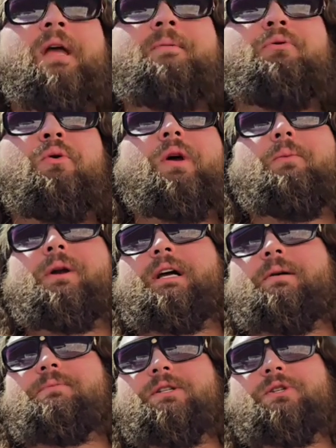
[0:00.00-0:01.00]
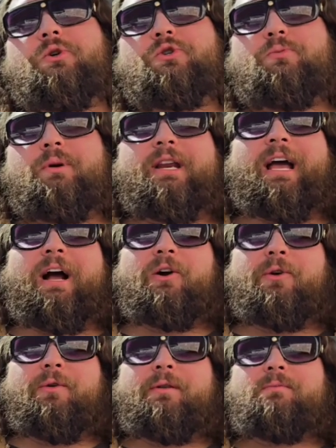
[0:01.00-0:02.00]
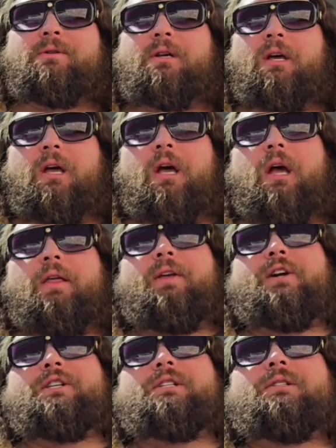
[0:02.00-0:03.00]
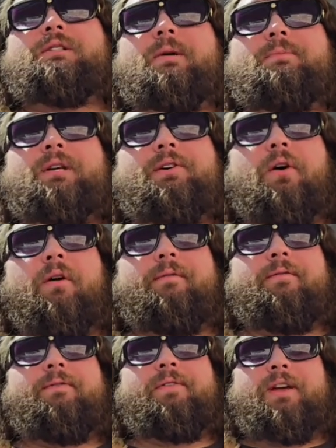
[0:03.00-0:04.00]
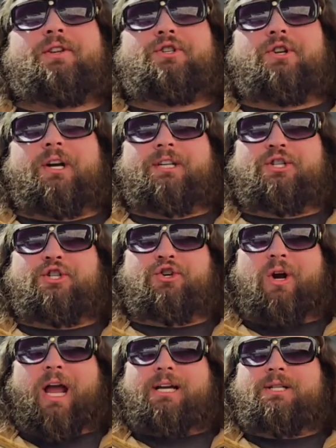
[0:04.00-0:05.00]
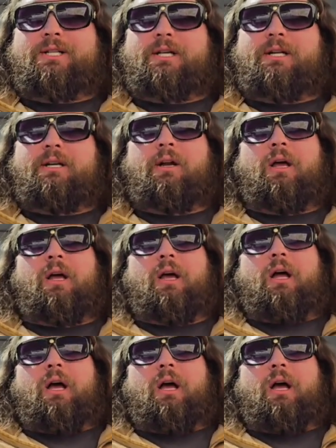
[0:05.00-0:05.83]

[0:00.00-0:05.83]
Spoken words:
main point when it comes to social media algorithms, there's something called feature extraction.